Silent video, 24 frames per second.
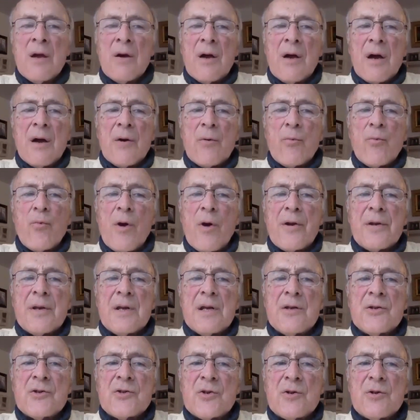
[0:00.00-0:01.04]
Uh, what
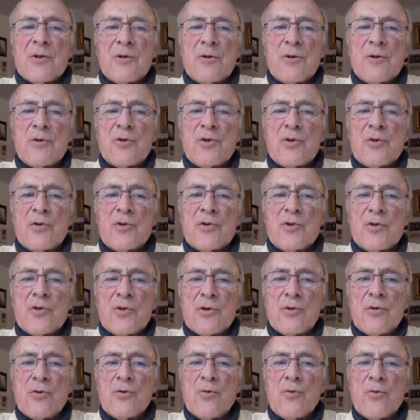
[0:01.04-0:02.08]
institutions
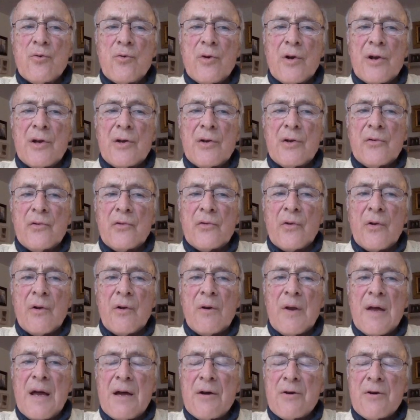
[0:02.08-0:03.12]
do is
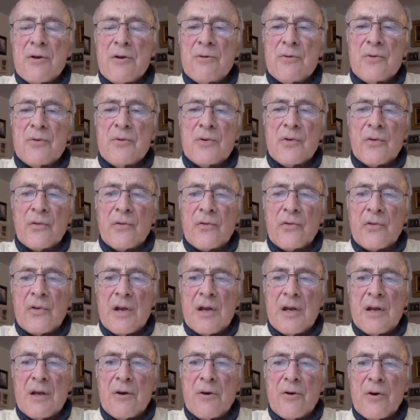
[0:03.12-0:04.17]
allow you to
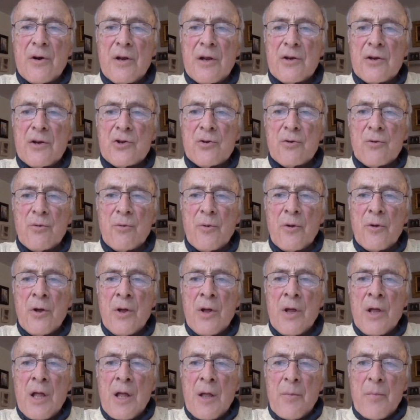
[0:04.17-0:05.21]
see international
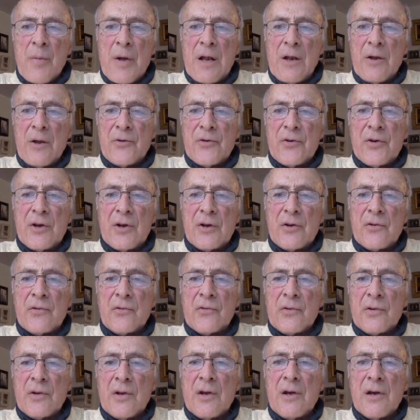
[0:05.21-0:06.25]
politics
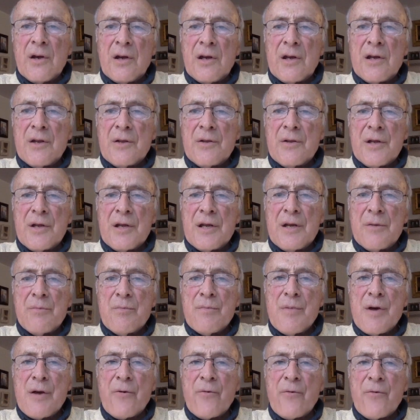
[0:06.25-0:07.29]
uh, in the
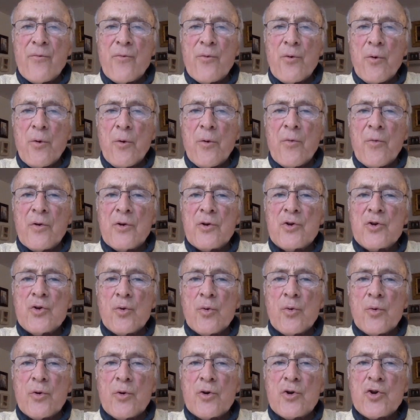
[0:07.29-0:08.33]
metaphor that
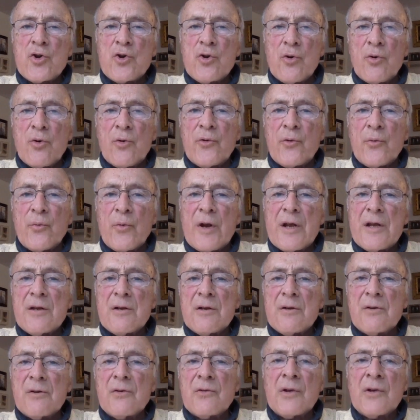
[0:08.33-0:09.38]
George Shultz,
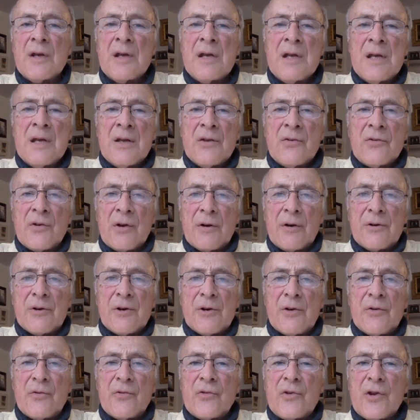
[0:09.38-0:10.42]
Reagan's
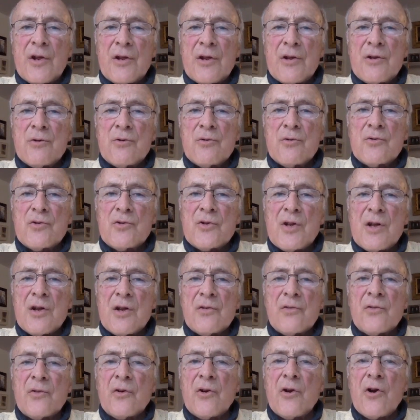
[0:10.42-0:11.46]
Secretary of State, used
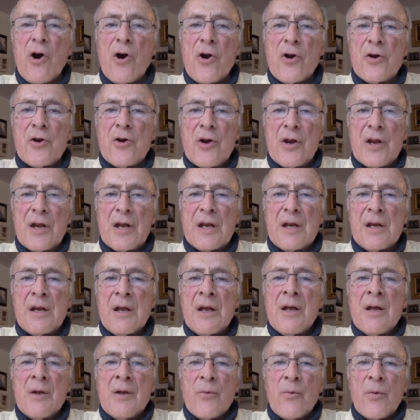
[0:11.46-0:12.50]
as gardening
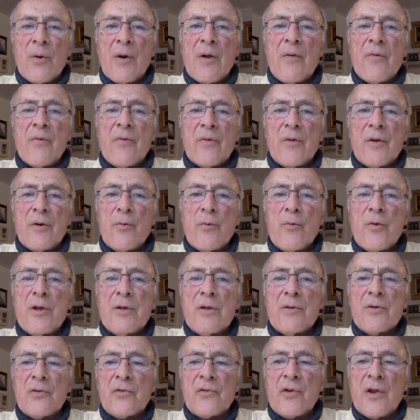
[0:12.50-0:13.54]
rather than
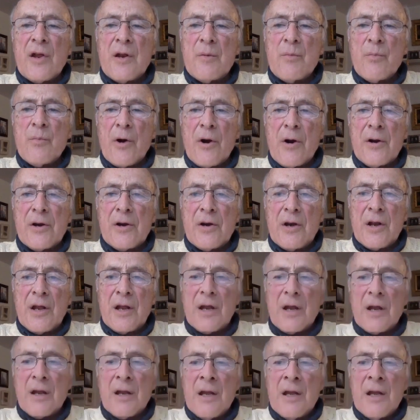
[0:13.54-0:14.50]
real estate bargaining.